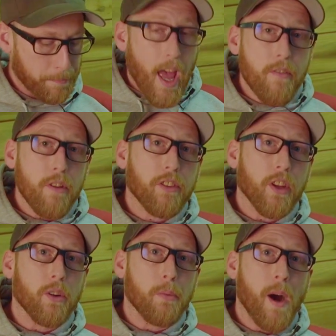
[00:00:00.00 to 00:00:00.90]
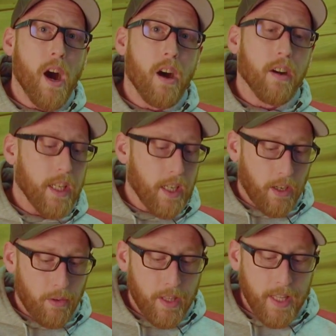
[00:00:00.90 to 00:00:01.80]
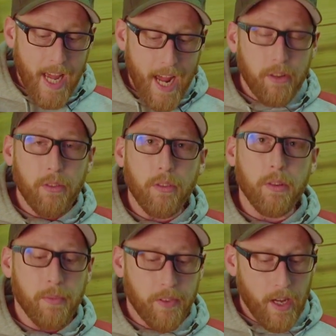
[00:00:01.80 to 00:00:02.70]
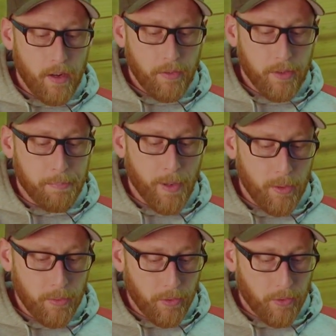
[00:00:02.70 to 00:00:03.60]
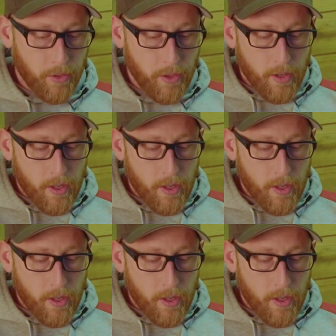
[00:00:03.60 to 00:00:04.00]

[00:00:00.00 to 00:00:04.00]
Every single part, including the axles themselves, the bolts,